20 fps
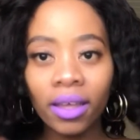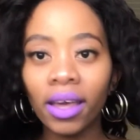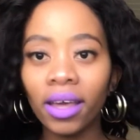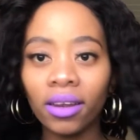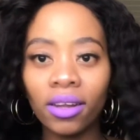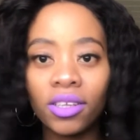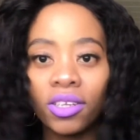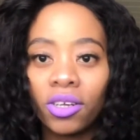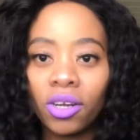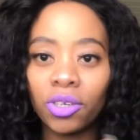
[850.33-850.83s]

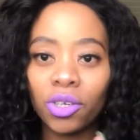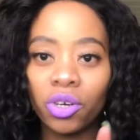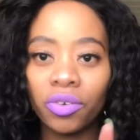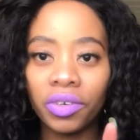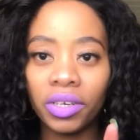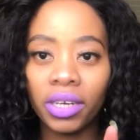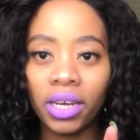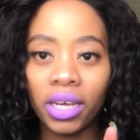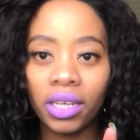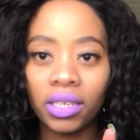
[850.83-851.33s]
and it's not
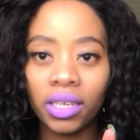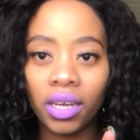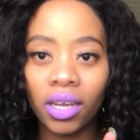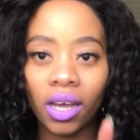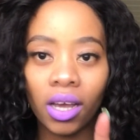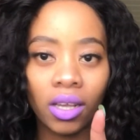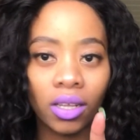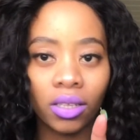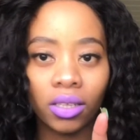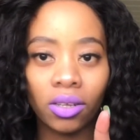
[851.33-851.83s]
COVID-19,
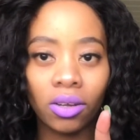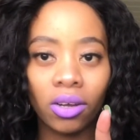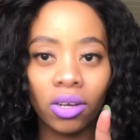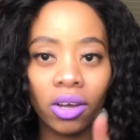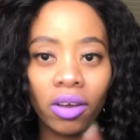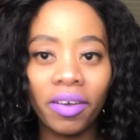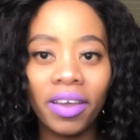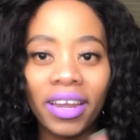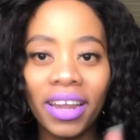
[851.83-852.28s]
guys. It's not